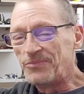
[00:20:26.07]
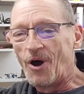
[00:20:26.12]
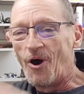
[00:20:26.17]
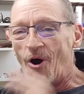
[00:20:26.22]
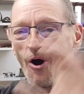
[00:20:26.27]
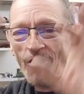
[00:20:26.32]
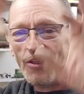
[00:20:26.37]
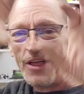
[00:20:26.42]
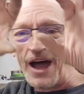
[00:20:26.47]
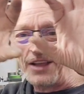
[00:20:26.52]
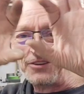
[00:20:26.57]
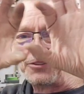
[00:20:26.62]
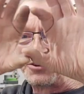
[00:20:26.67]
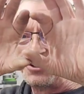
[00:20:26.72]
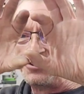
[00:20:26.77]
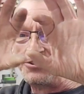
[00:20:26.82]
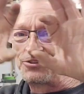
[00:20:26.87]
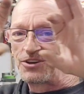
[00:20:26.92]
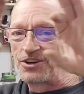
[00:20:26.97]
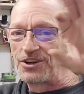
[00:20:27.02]
All that,
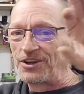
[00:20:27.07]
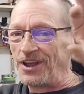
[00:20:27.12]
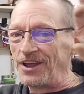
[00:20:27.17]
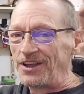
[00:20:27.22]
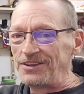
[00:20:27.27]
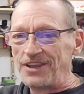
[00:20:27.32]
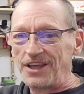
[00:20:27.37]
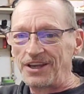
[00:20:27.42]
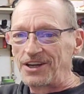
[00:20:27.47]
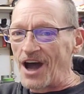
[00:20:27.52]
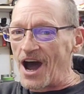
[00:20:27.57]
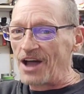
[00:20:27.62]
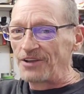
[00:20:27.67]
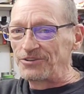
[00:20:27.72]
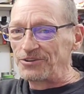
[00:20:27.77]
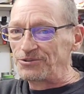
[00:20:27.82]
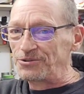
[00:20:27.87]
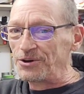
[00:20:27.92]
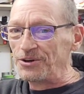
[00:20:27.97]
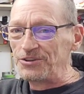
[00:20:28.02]
the
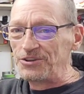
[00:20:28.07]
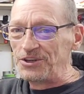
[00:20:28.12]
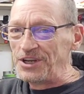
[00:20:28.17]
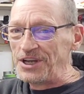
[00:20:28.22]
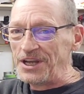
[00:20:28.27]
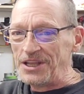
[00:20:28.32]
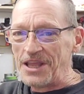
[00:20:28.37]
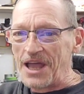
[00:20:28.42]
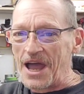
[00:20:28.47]
concentricity